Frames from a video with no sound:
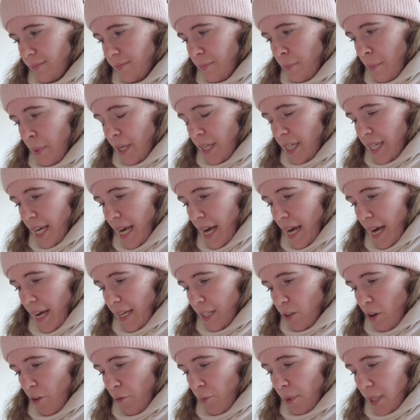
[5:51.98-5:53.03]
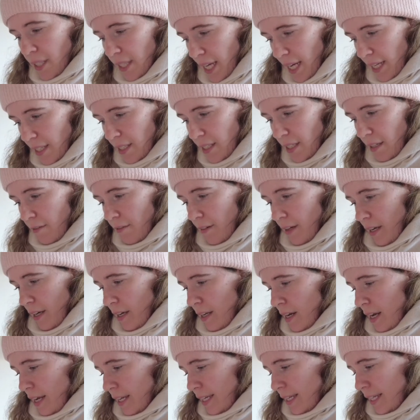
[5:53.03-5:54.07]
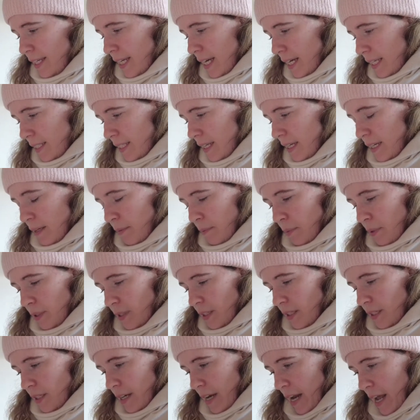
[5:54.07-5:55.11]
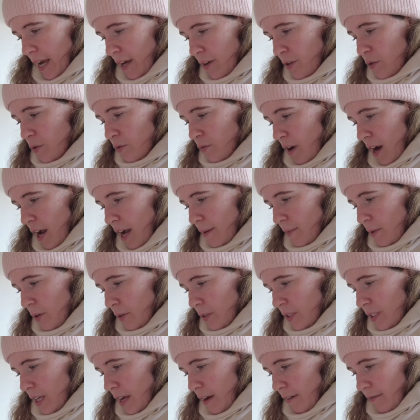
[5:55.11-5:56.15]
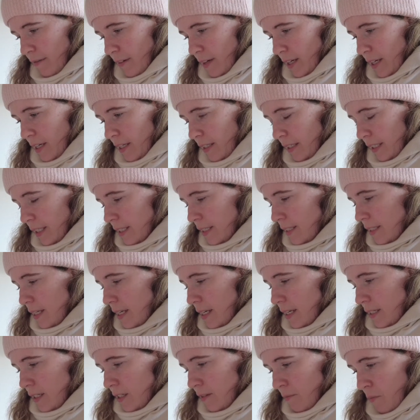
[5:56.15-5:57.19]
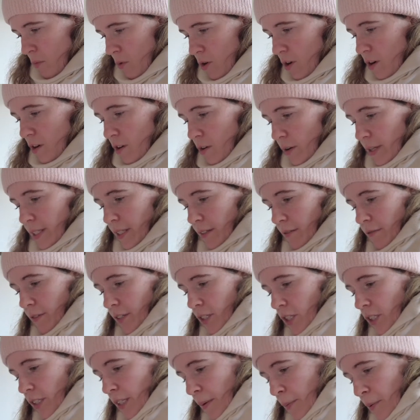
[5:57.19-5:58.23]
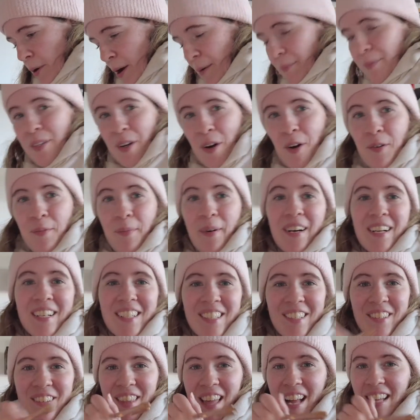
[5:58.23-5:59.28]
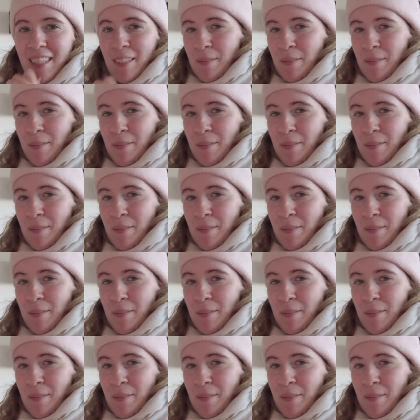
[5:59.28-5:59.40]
But yeah, so I put that stuff in. I guess I can put the NaNoWriMo stuff in. Let's see, tomorrow it's officially Preptober, so that's